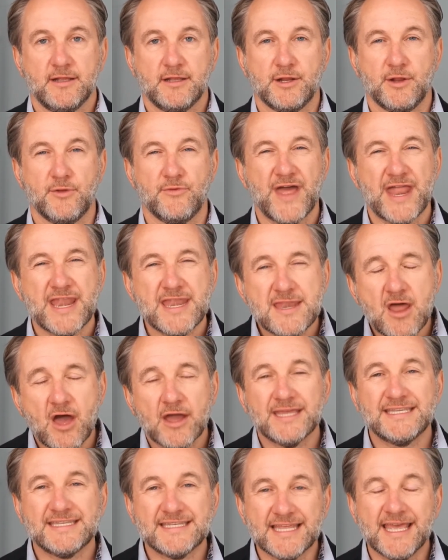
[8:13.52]
They're
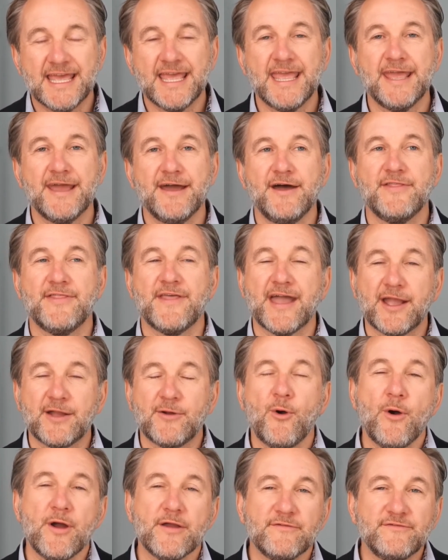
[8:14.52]
nice to hear and they're
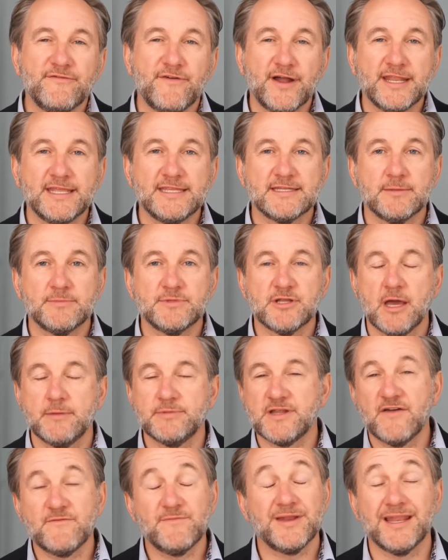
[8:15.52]
quite funny
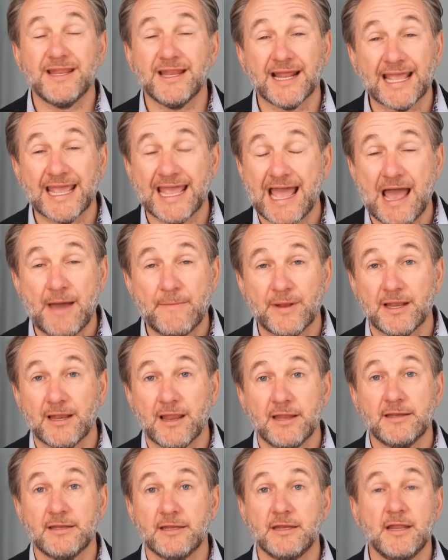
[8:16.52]
sometimes. I've been in a cab in
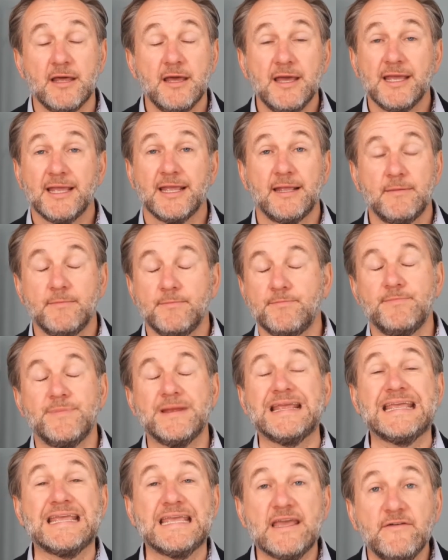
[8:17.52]
London,
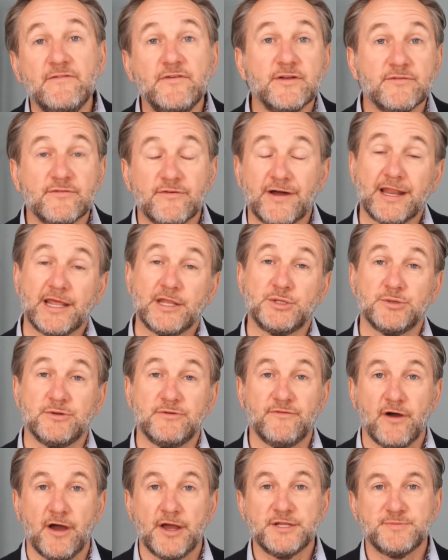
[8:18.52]
been given financial
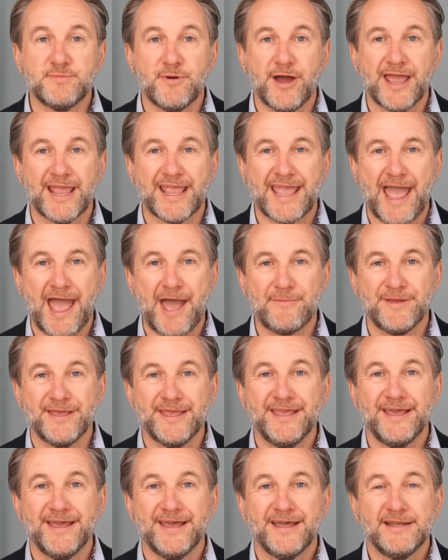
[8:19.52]
advice by a
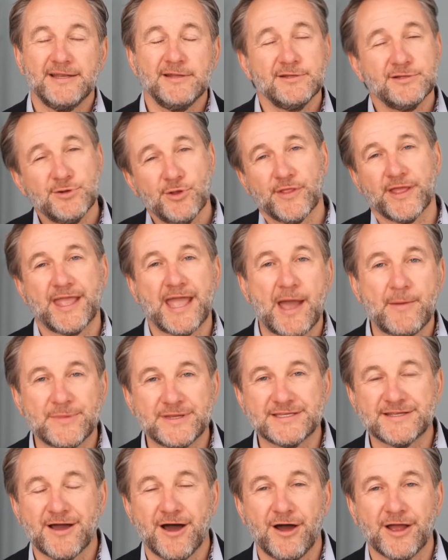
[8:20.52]
cabbie. Not that
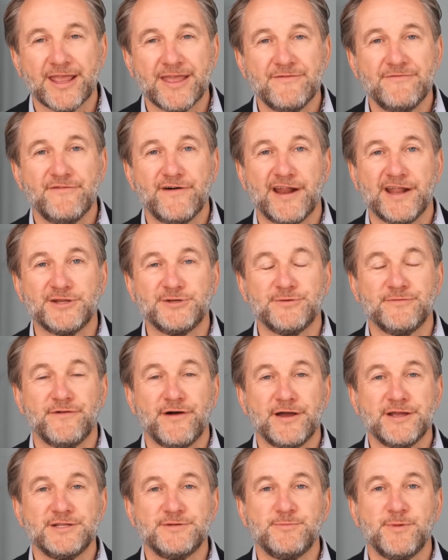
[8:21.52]
cabbies can't give financial
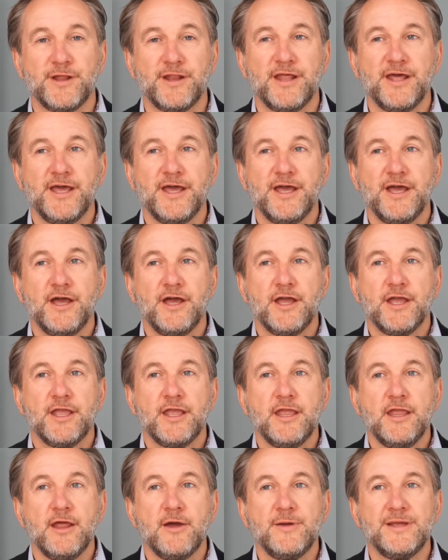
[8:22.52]
advice, but
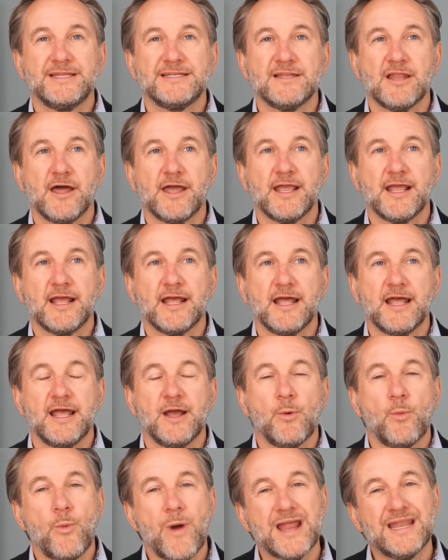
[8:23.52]
it's like,
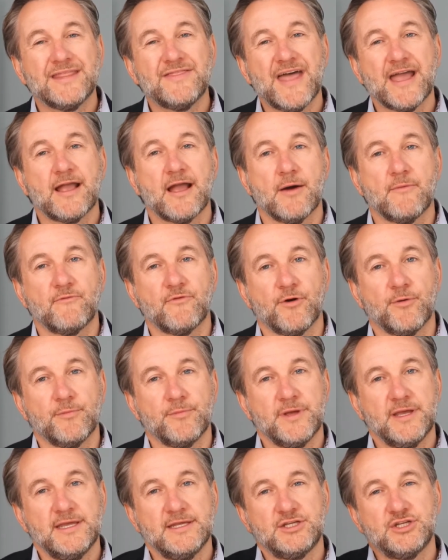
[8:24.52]
where did that come
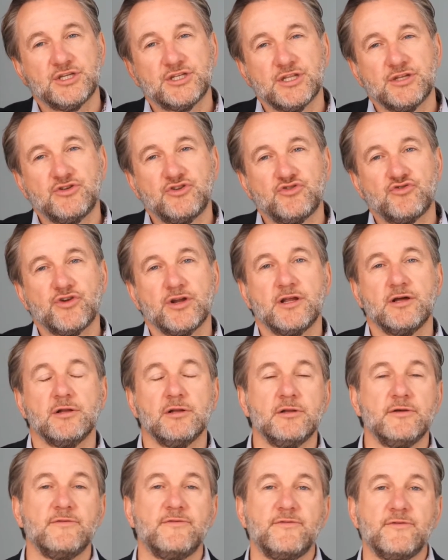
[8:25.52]
from? It's just a
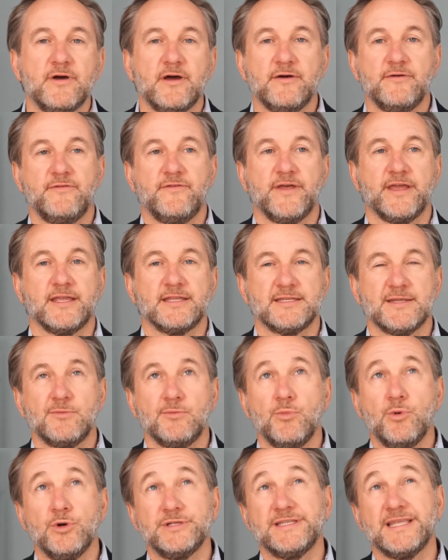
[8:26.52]
trickle of things.
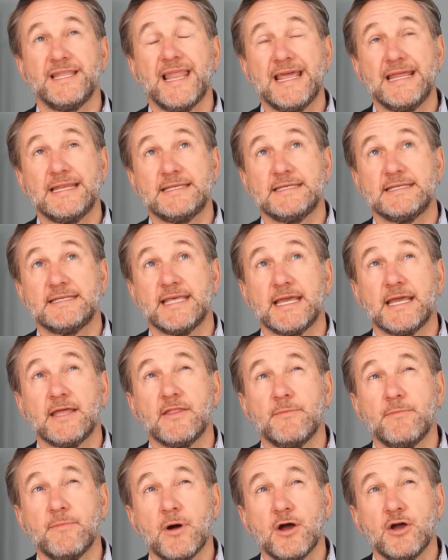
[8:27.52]
And what's the latest thing at
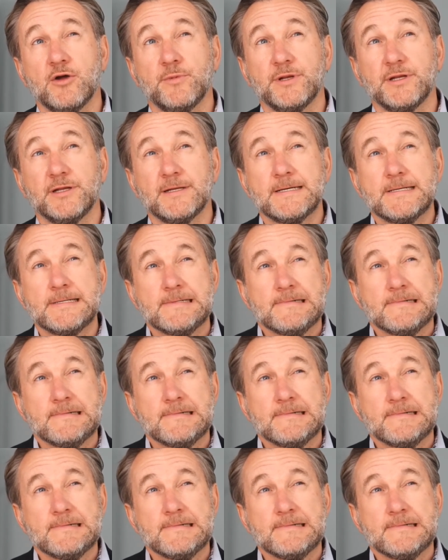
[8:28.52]
the moment?